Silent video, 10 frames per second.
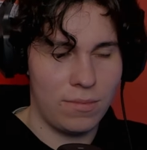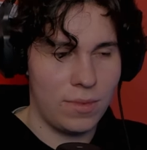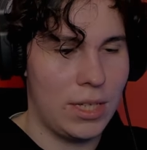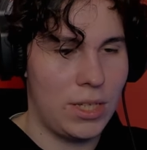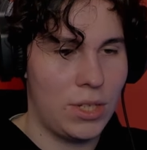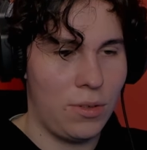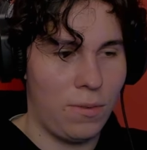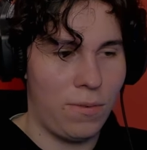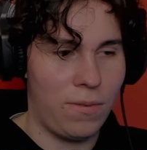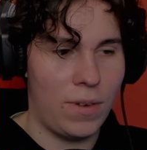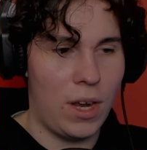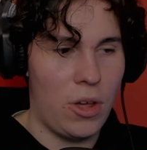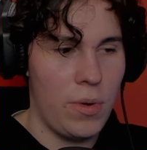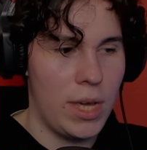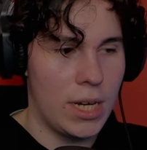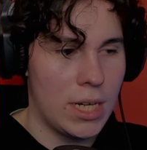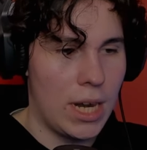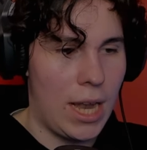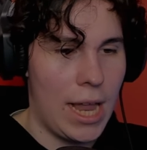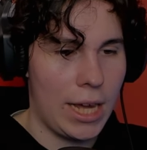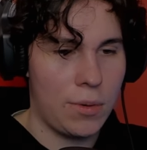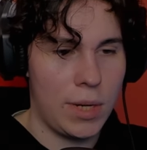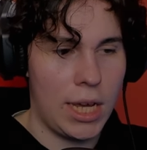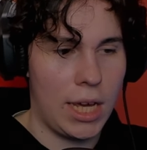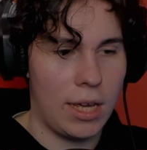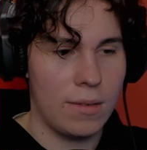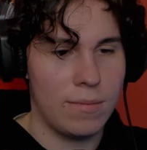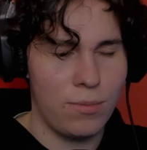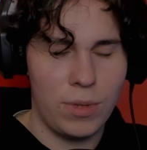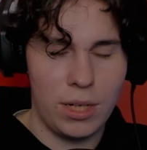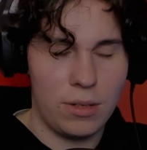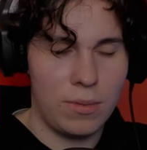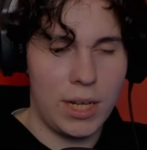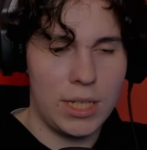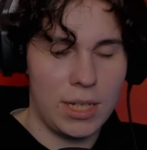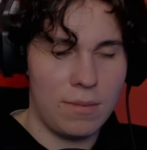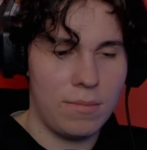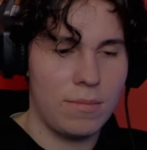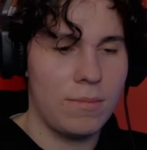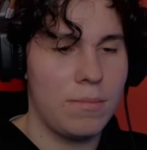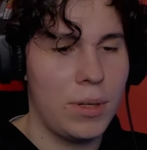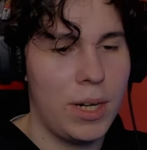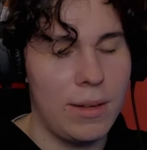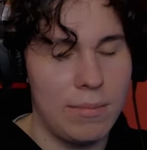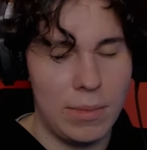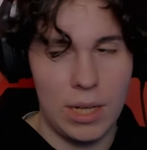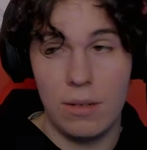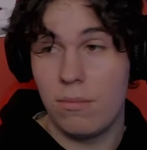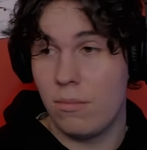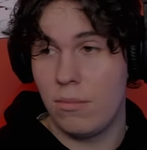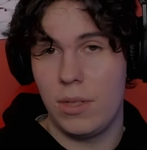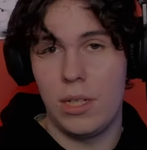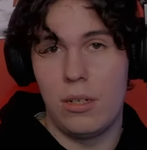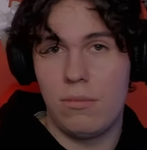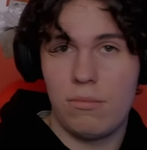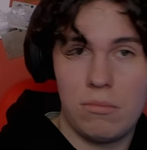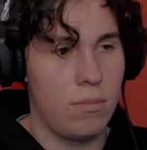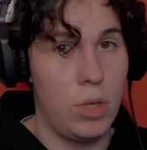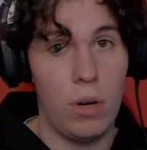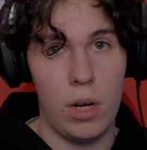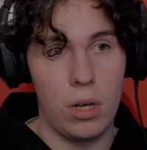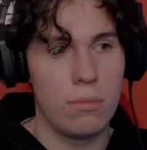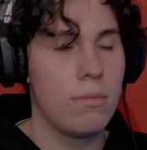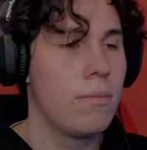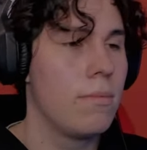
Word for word: It's so fluid and liquidy. Weird way to put it, but, you know, not wrong.